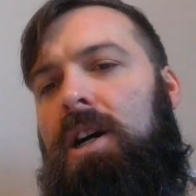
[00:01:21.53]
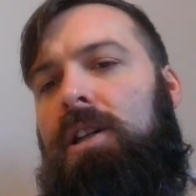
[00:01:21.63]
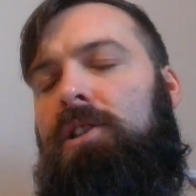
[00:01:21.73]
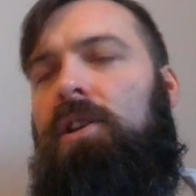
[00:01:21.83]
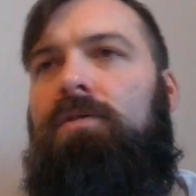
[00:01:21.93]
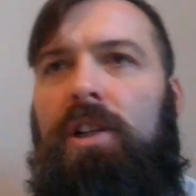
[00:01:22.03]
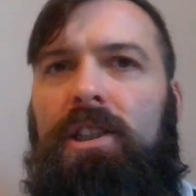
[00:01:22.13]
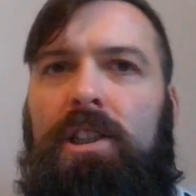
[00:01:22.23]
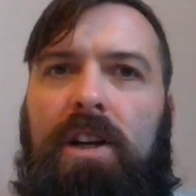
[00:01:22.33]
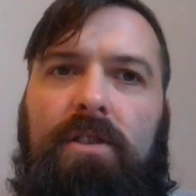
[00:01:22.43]
and so I've tried
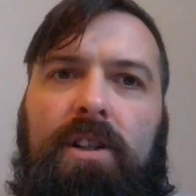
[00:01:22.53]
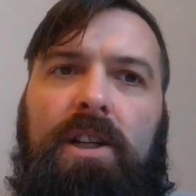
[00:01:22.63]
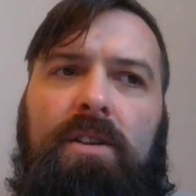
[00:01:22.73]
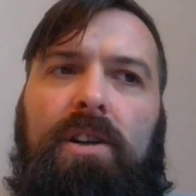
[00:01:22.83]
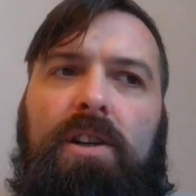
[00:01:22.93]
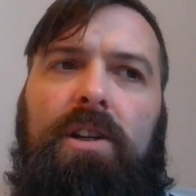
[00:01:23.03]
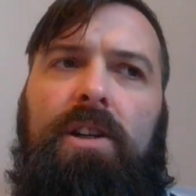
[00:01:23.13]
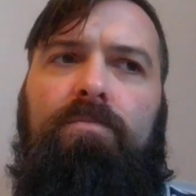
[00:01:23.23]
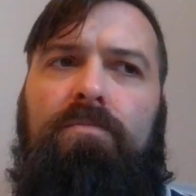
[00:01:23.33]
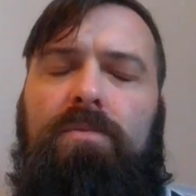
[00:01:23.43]
to narrow it down and kind
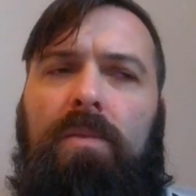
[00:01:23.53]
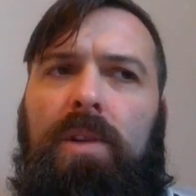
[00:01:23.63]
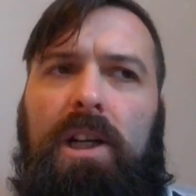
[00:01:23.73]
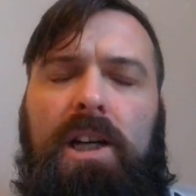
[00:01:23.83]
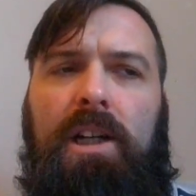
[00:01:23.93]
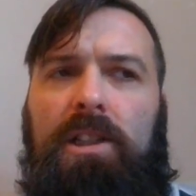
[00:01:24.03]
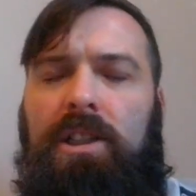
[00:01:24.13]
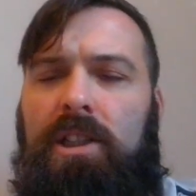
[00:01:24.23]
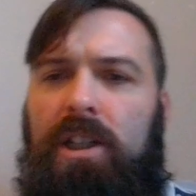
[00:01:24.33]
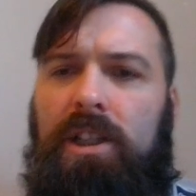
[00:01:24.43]
of that, hence
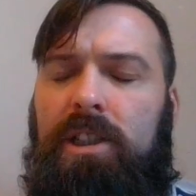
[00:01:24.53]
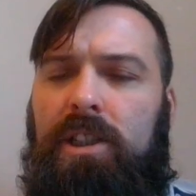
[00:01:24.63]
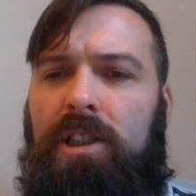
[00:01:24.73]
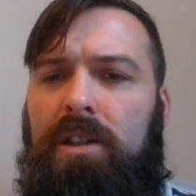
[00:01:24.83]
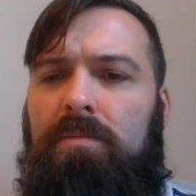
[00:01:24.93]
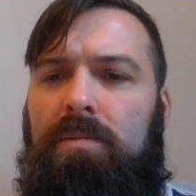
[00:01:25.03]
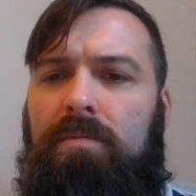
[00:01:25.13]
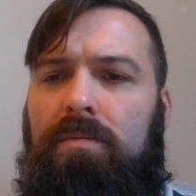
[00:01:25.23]
the tier system,